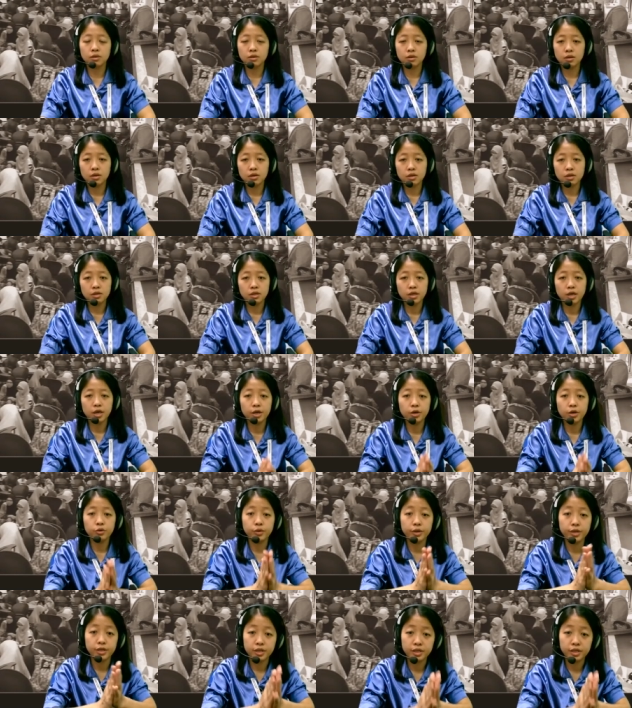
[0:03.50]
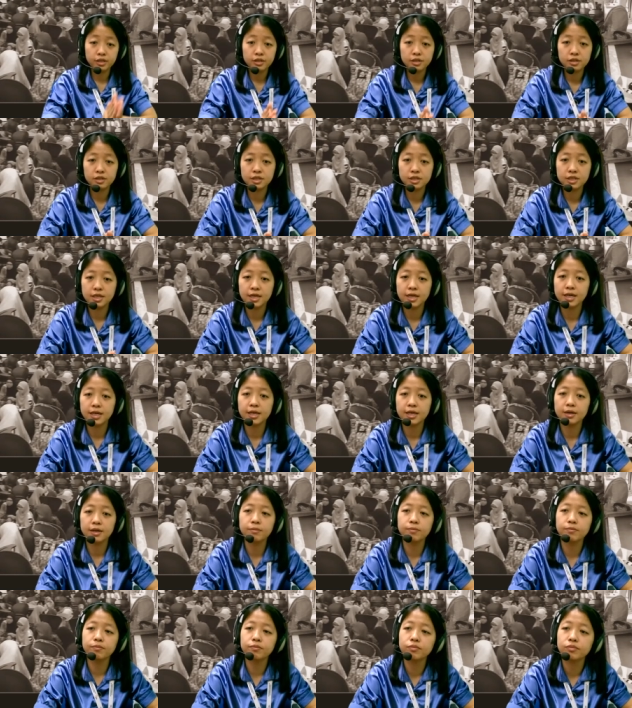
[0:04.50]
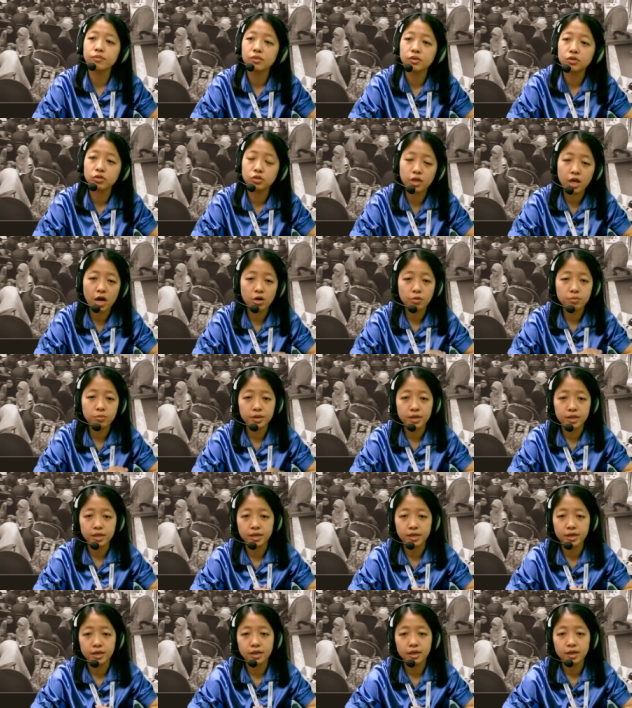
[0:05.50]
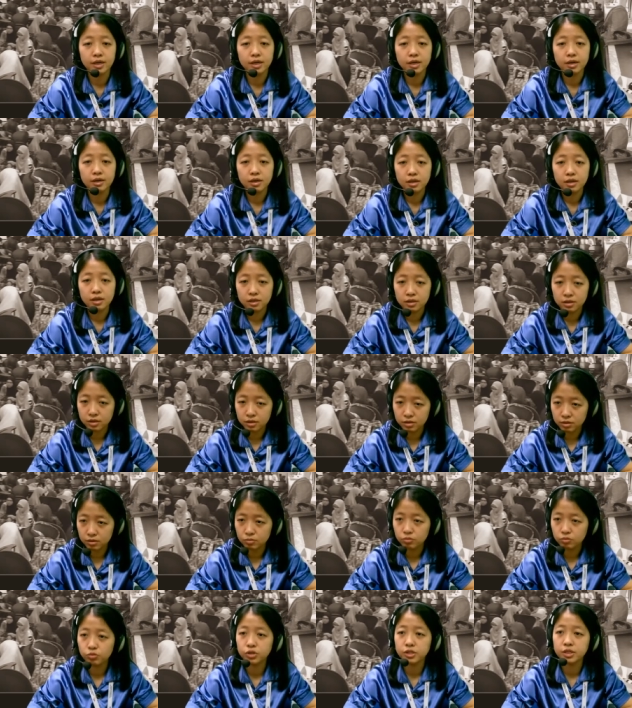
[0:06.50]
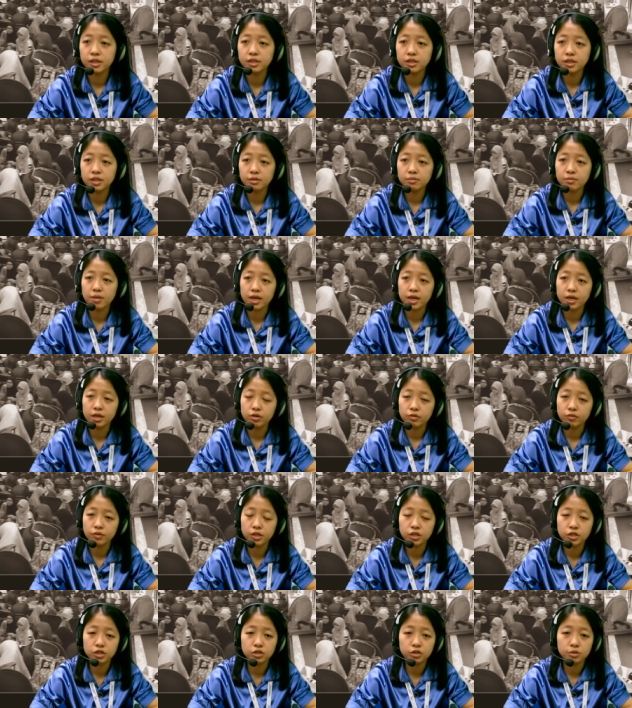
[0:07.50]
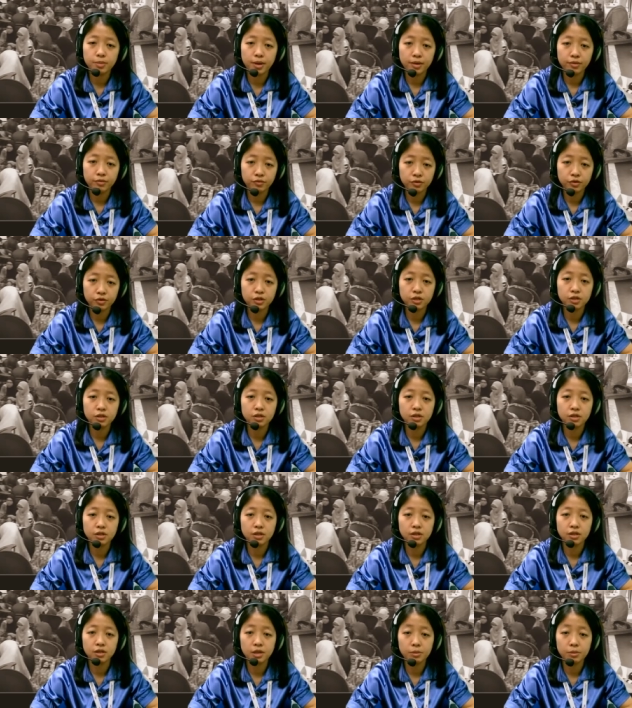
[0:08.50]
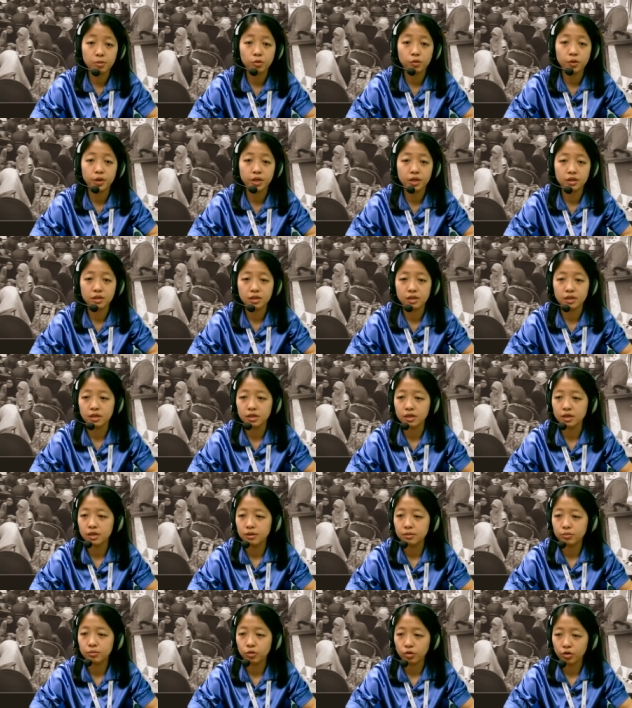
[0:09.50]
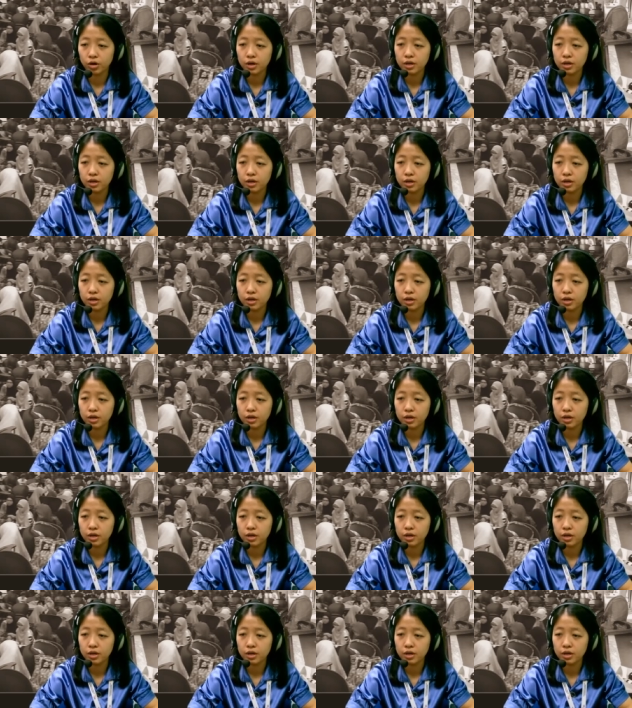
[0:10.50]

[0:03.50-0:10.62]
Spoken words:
Okay, greetings. Today I'll be presenting my innovations by first demoing the product.